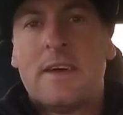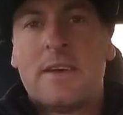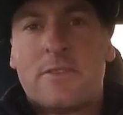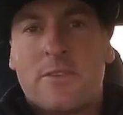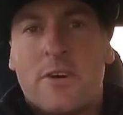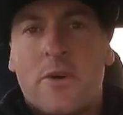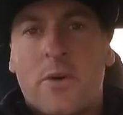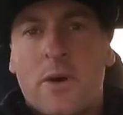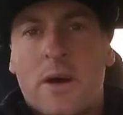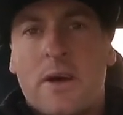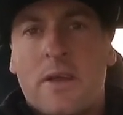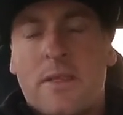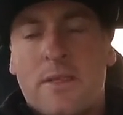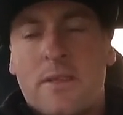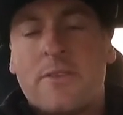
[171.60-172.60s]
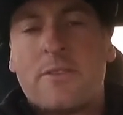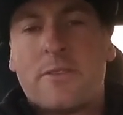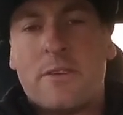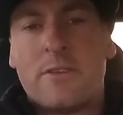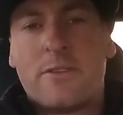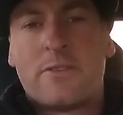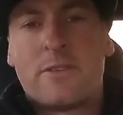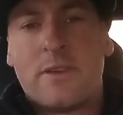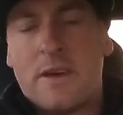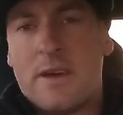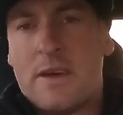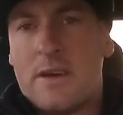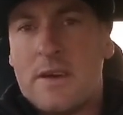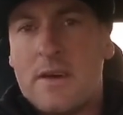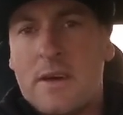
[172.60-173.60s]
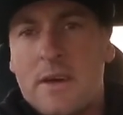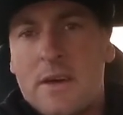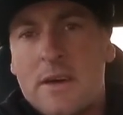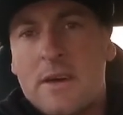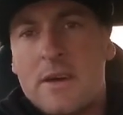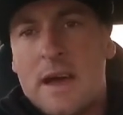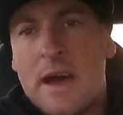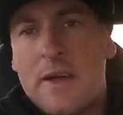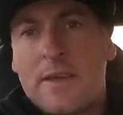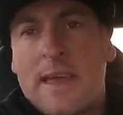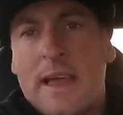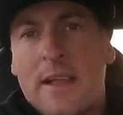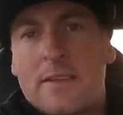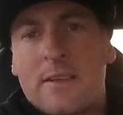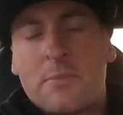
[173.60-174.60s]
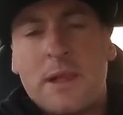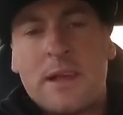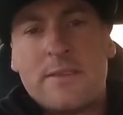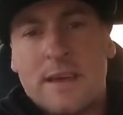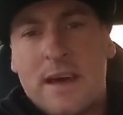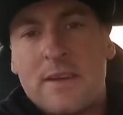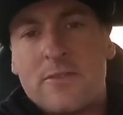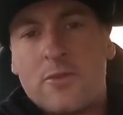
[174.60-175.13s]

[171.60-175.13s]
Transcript: So this is how the calendar plays out.